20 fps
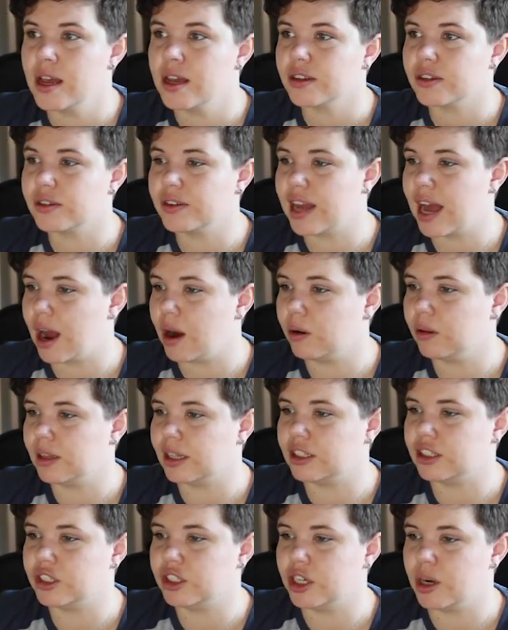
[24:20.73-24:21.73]
so now
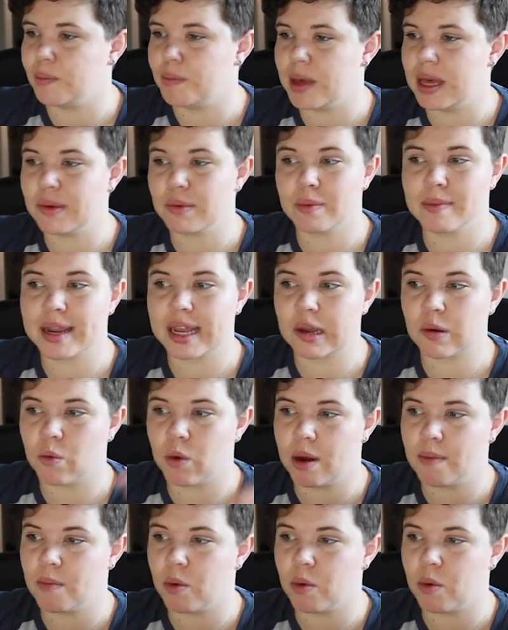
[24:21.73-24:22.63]
let's jump in. We'll make it one